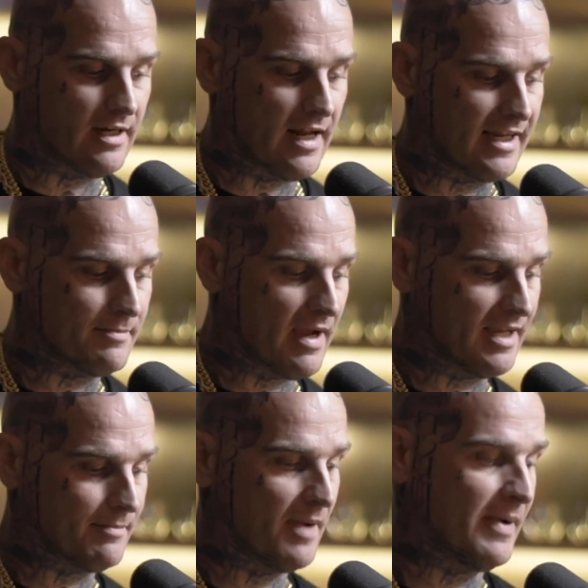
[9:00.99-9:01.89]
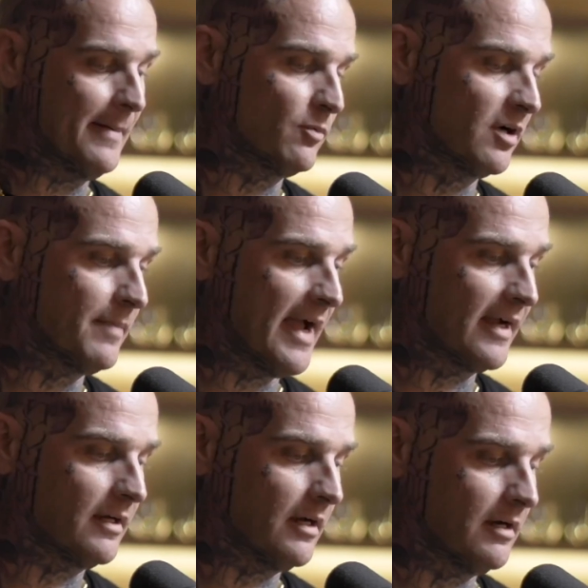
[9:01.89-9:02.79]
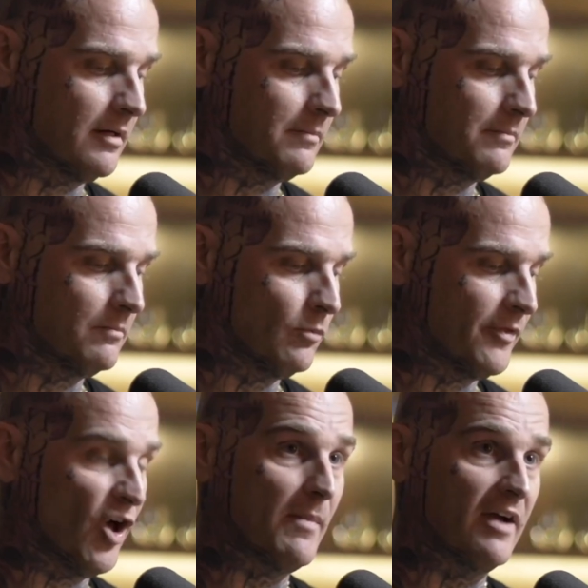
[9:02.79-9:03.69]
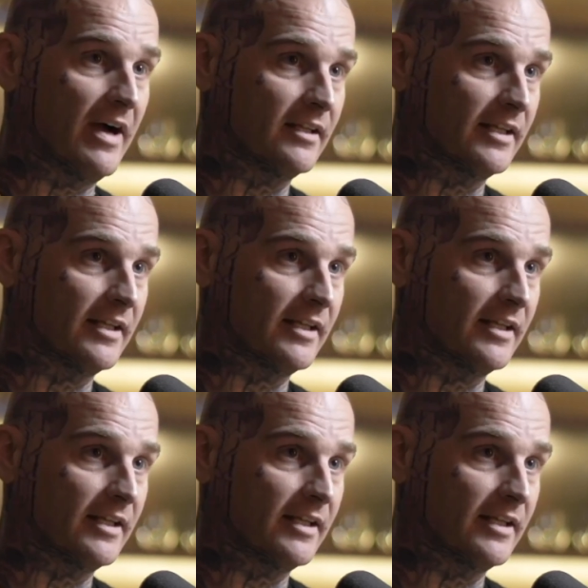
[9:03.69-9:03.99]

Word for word: and I get my get my paperwork back um, with all my